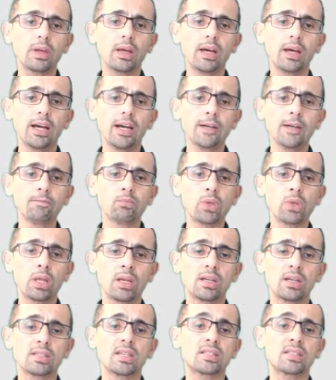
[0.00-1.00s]

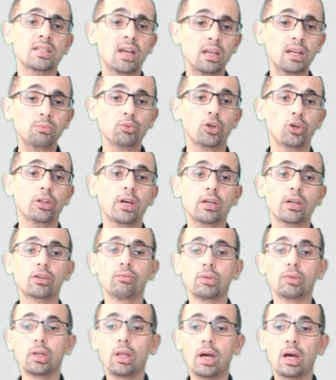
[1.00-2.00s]
As a side product,
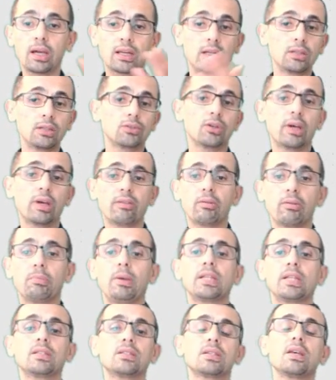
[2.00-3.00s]
you will likely to have a
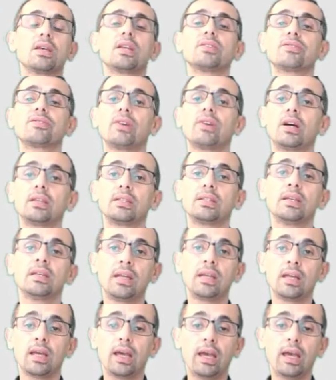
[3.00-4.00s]
better satisfied
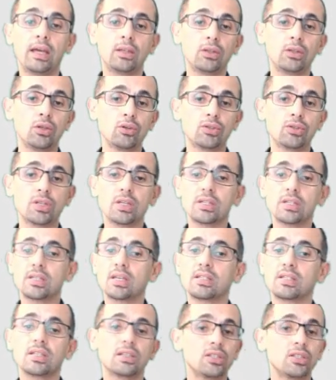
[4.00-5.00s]
end users,
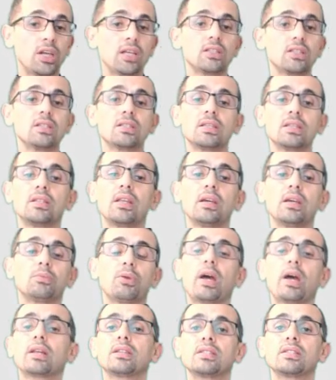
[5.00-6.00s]
as the changes in their
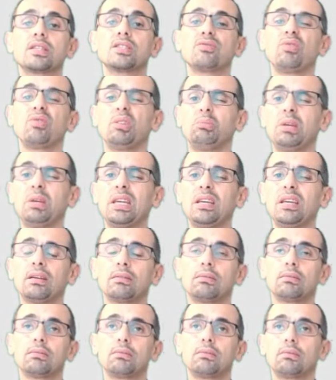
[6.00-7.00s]
practices will be,
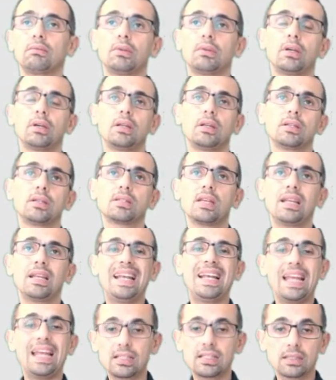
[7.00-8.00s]
let's say,
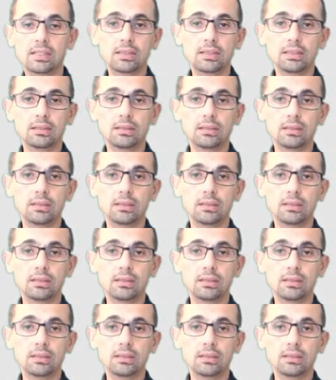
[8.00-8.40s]
less.